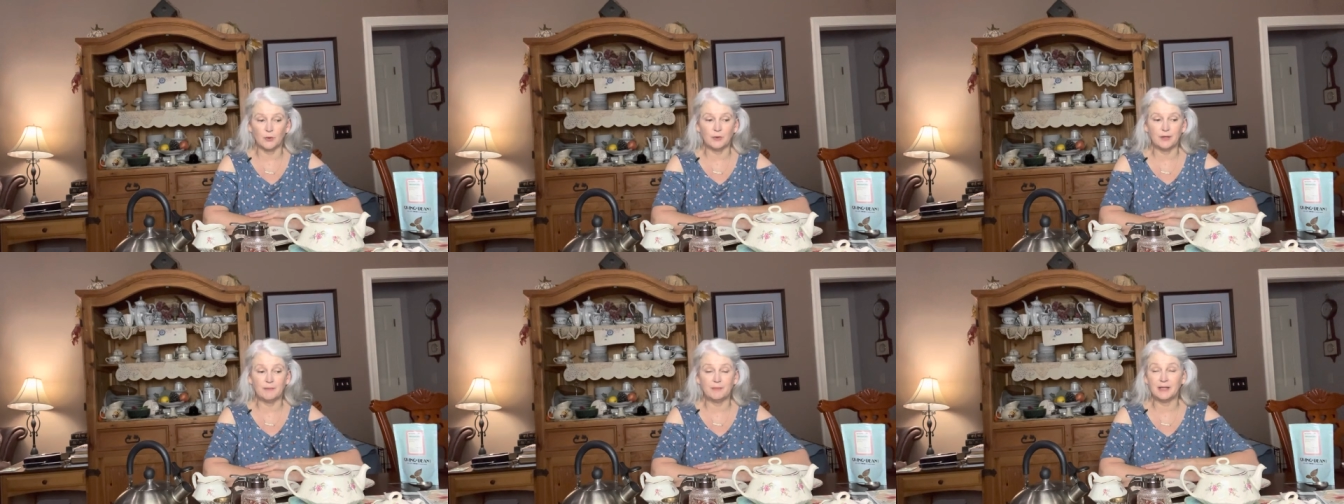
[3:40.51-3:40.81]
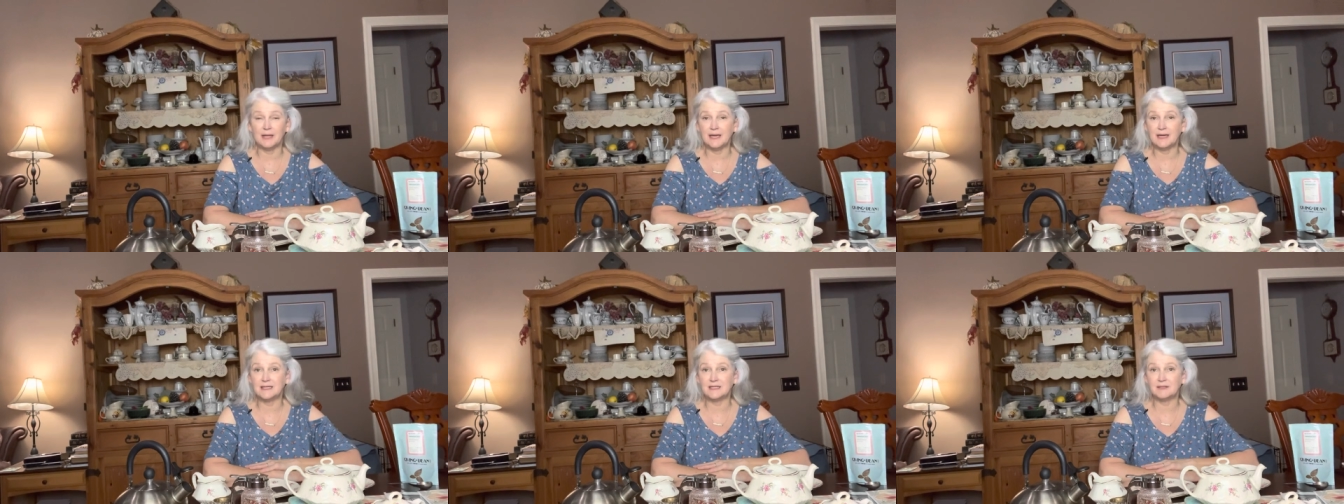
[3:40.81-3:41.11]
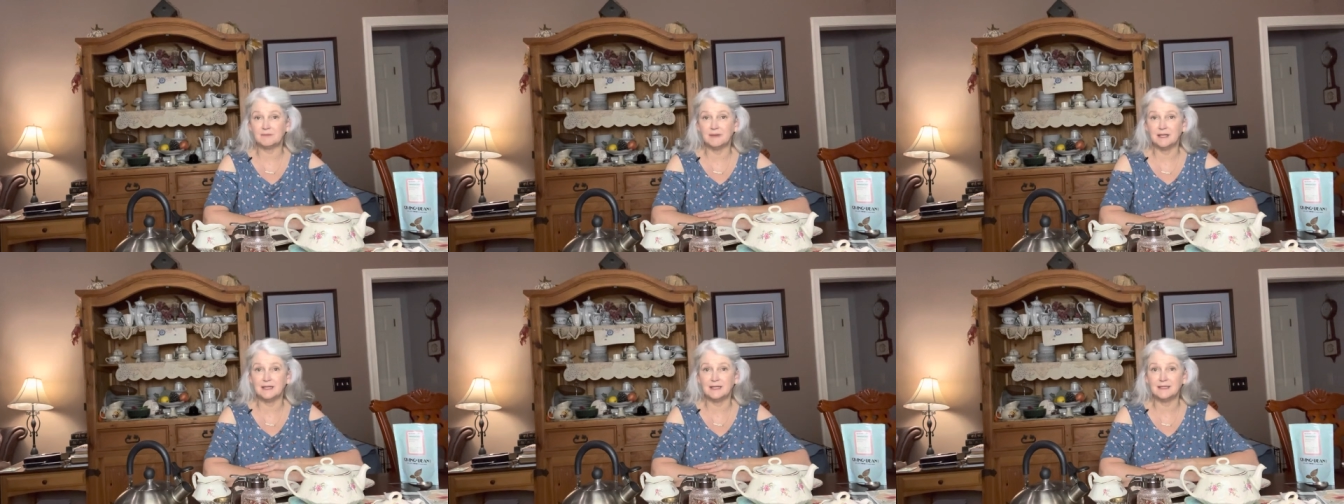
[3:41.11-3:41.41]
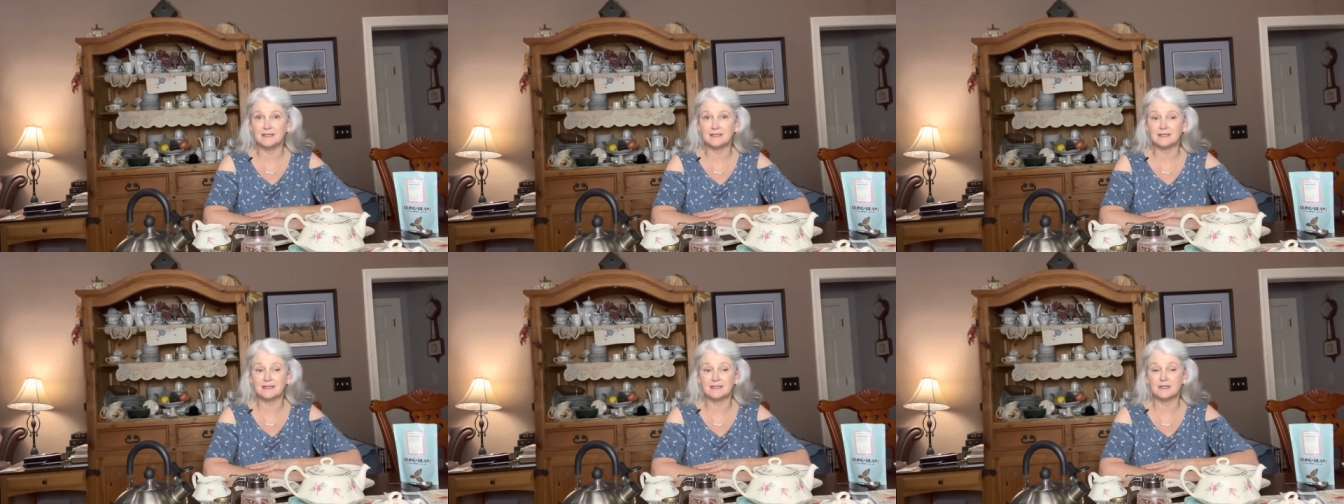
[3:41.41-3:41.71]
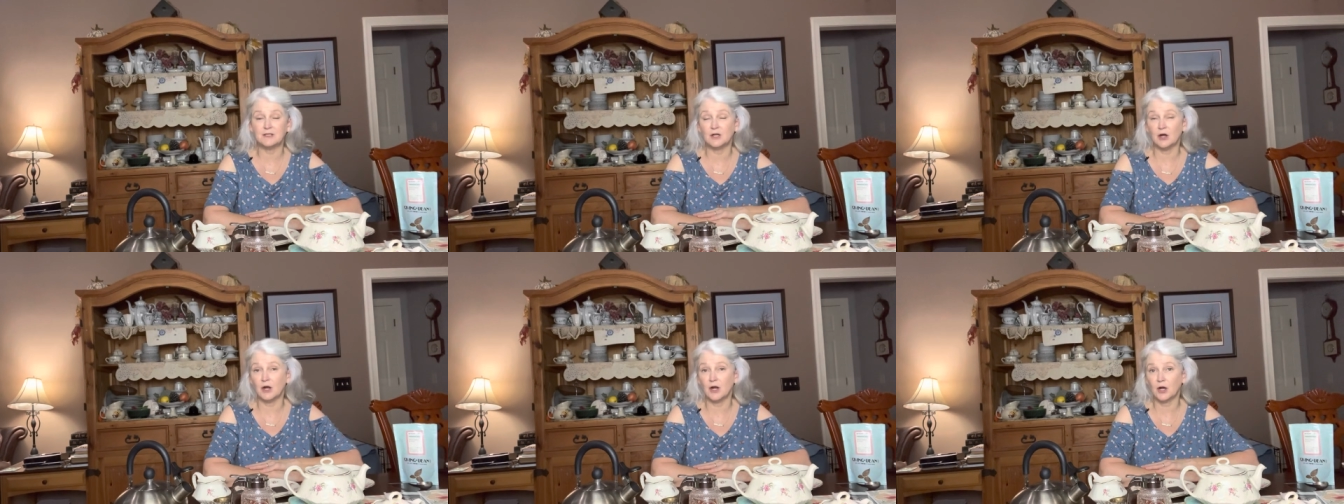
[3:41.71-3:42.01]

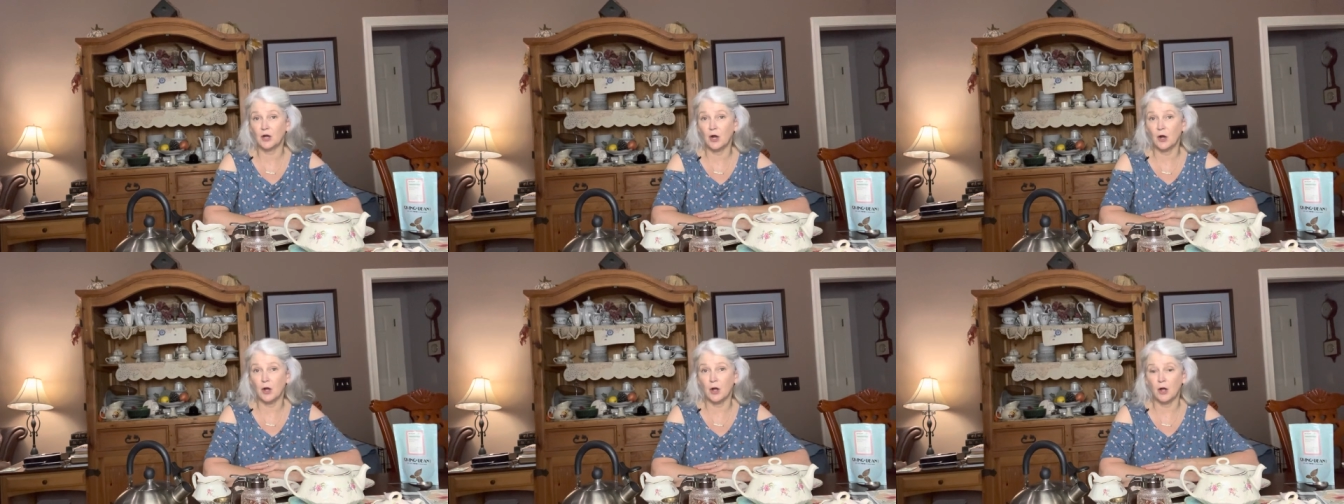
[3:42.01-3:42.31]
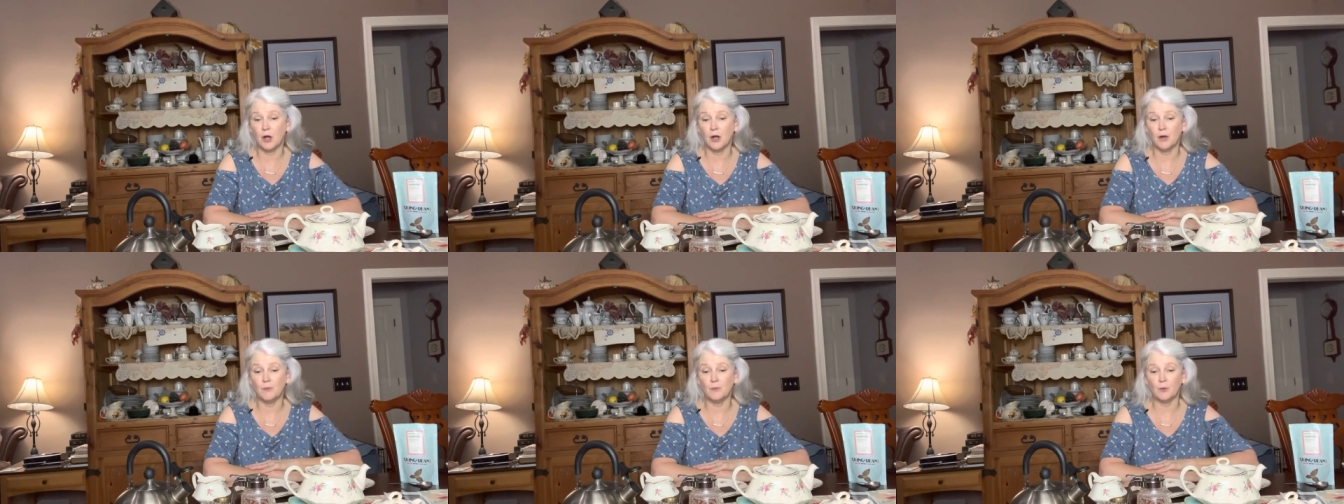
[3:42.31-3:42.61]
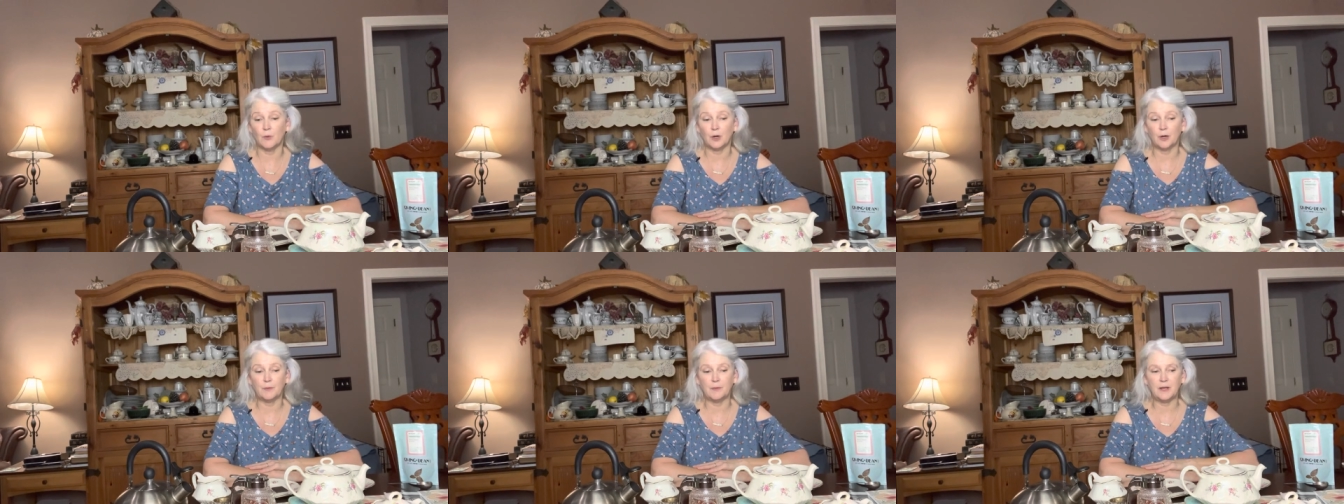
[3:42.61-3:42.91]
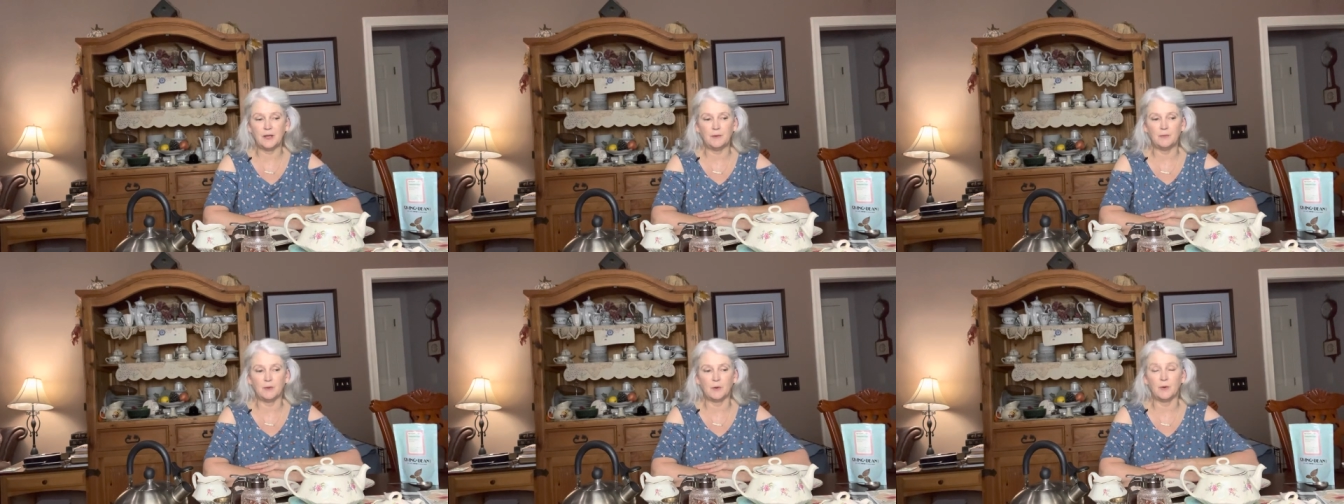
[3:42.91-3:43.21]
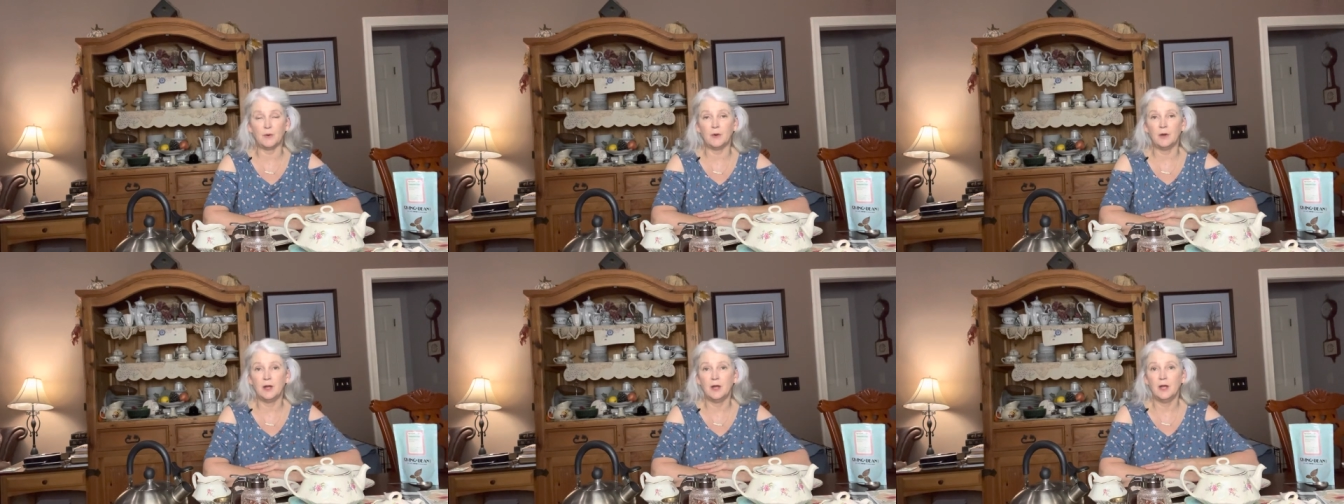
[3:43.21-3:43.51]
replacements.com, where
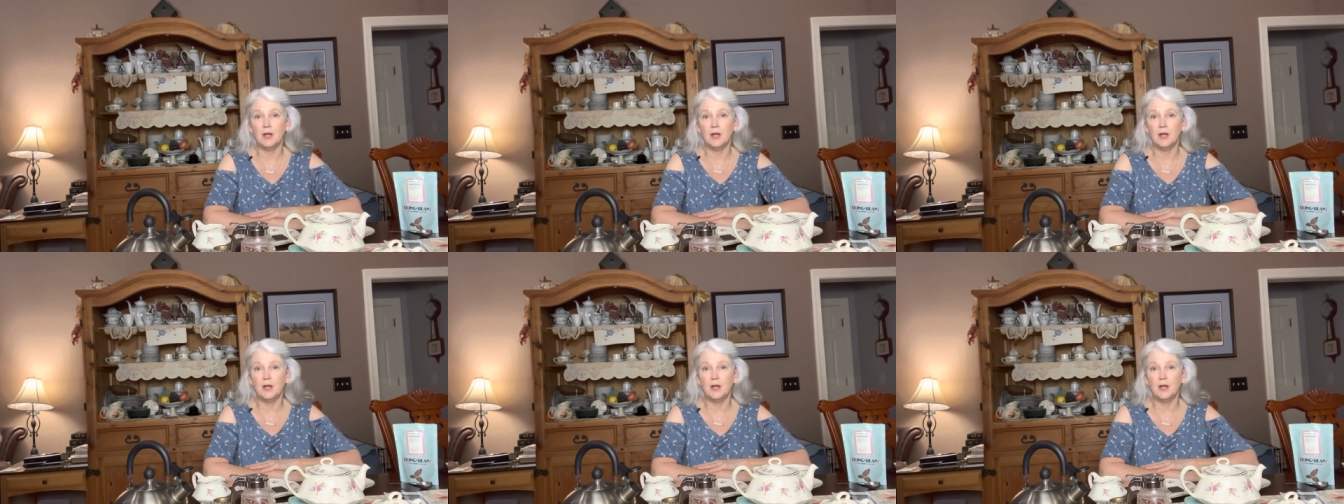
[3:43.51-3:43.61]
people